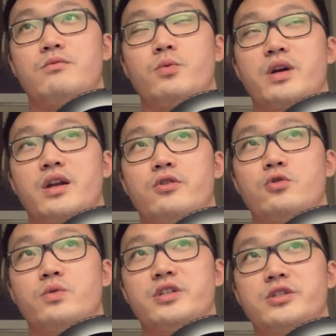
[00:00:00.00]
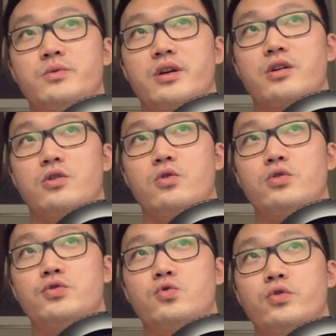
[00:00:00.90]
we gotta do is we gotta go
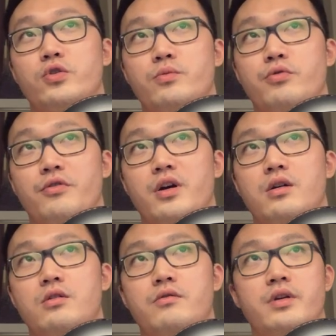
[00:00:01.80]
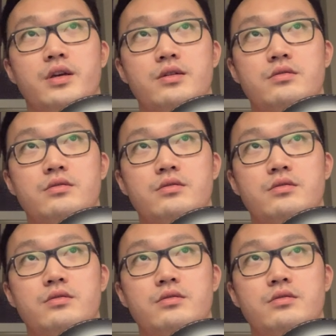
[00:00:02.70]
to new product over here.